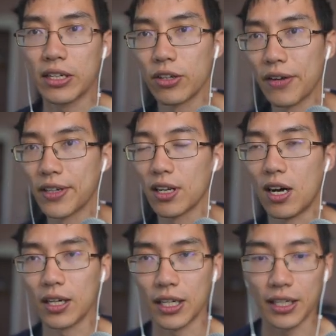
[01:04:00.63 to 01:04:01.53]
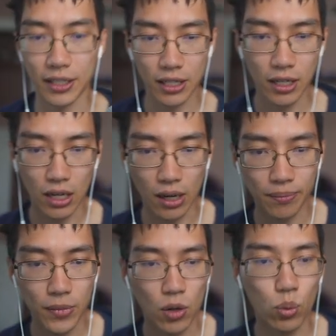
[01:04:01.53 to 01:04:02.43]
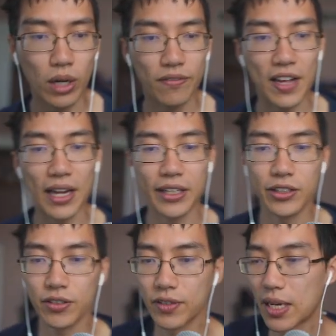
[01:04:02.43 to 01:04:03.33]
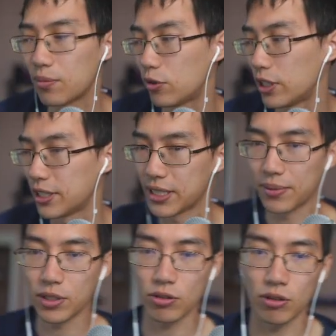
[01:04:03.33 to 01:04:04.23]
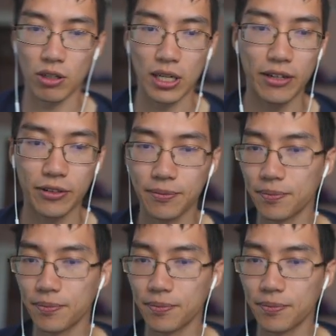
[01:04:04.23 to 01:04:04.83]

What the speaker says: I don't have any locking, what values of temp1 and temp2 are allowed?